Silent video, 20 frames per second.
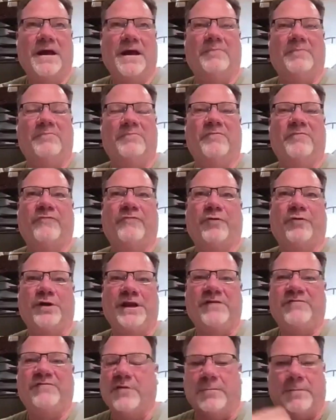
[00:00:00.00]
I'm
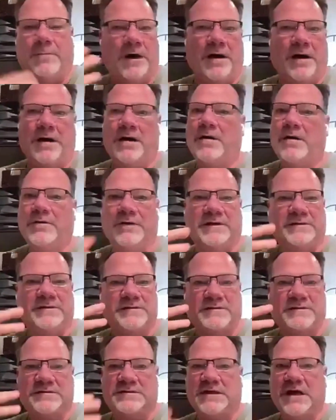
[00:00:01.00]
free from all
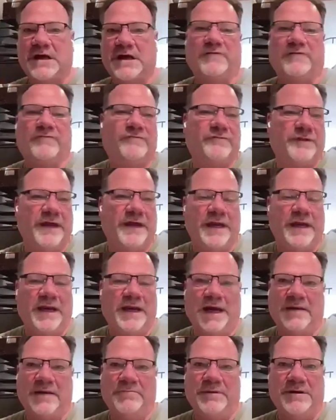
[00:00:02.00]
this stuff that
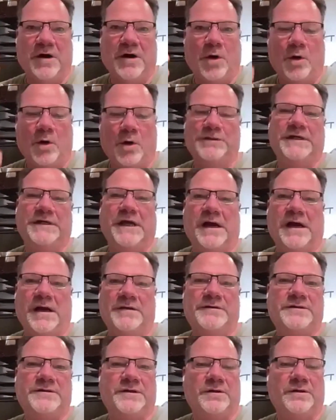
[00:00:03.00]
I'd been holding
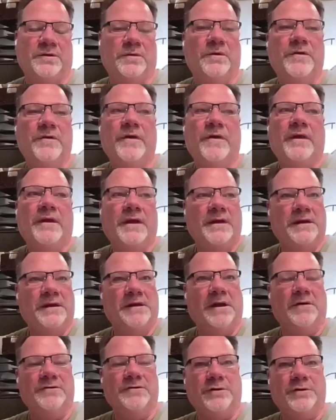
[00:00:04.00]
on to,
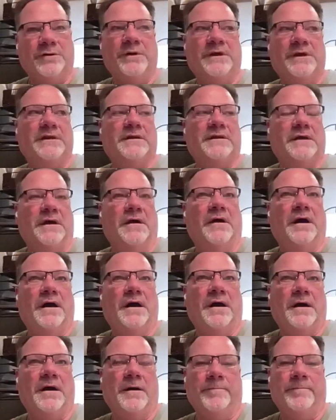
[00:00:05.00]
doing
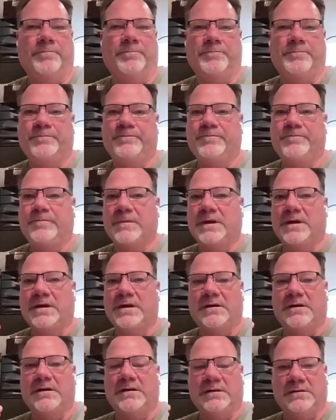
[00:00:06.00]

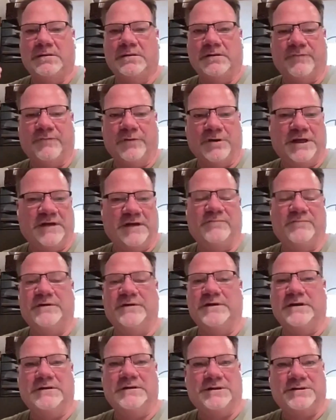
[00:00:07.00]
the
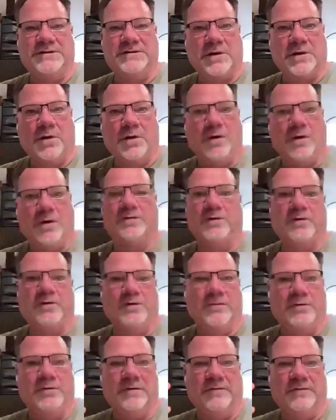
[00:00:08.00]
forgiveness, just going
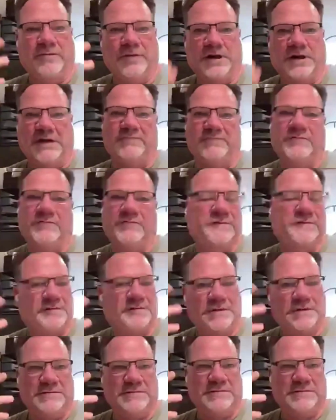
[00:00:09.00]
through the forgiveness